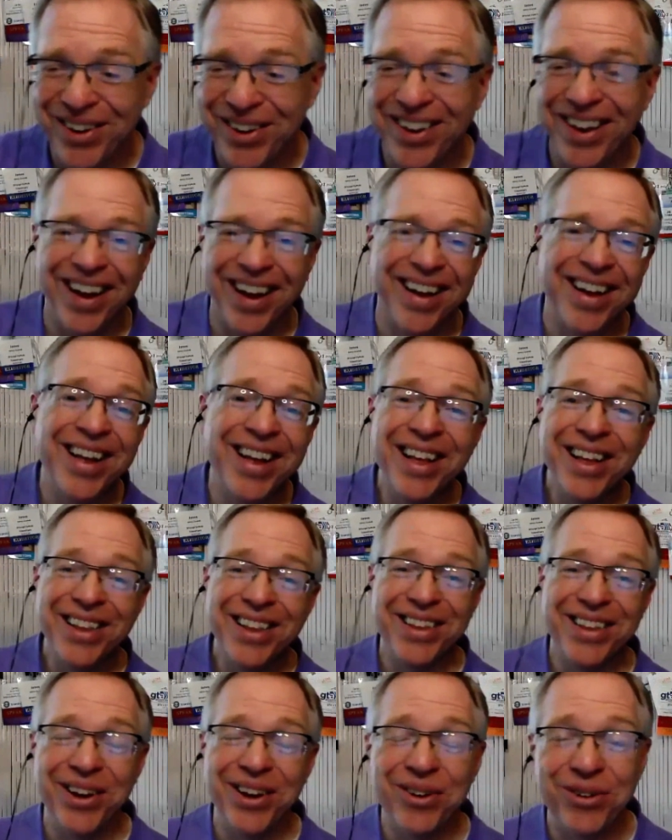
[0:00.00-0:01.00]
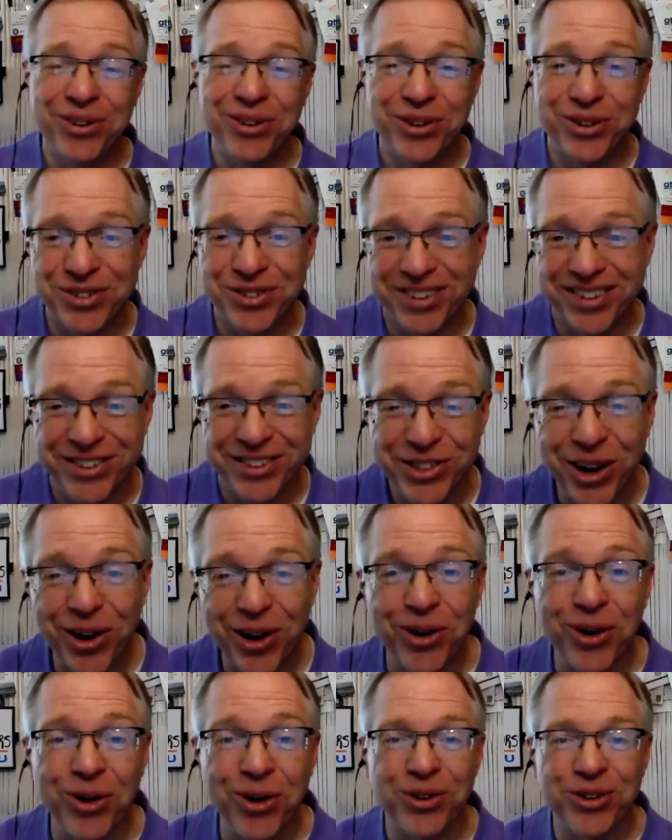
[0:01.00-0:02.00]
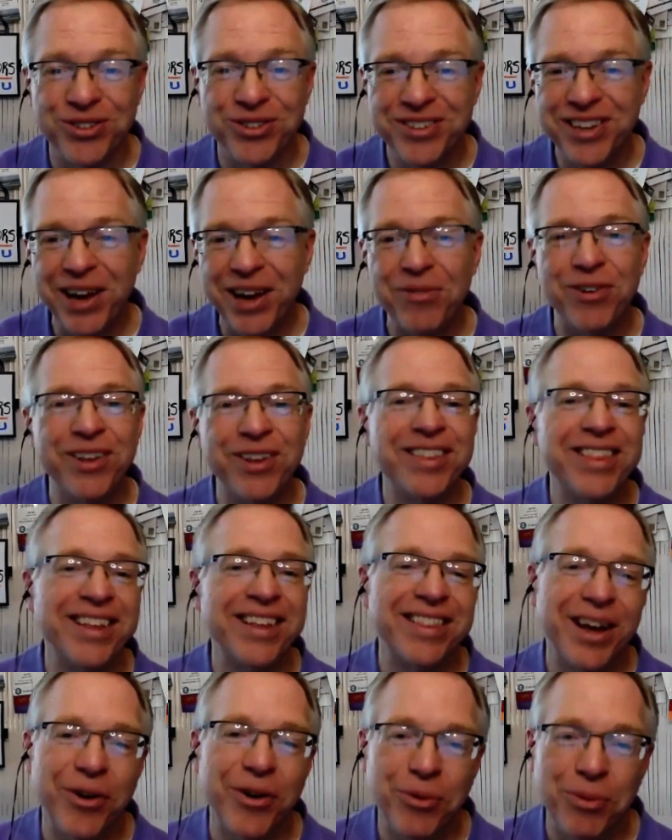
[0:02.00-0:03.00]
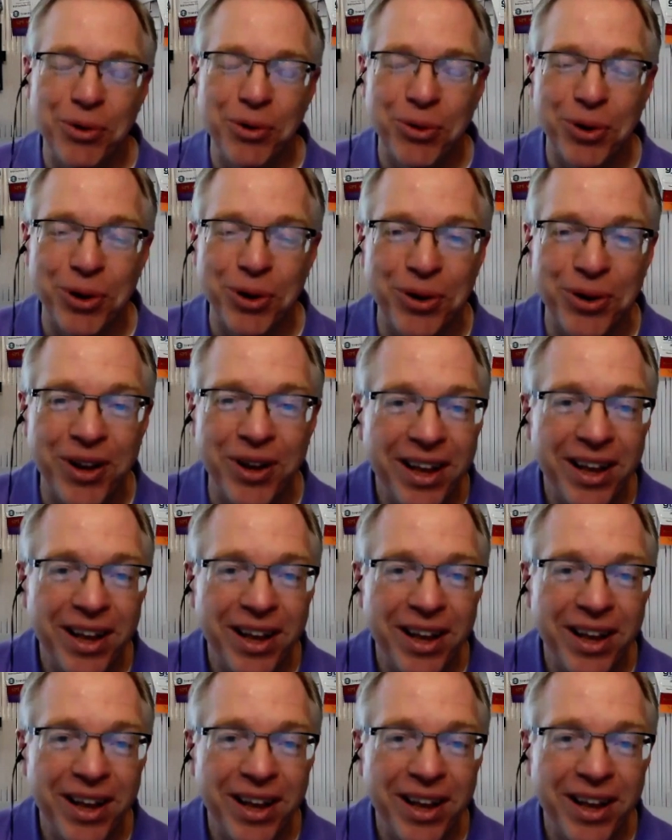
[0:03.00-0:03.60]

Yeah. The owners and the shareholders definitely think that would be rude.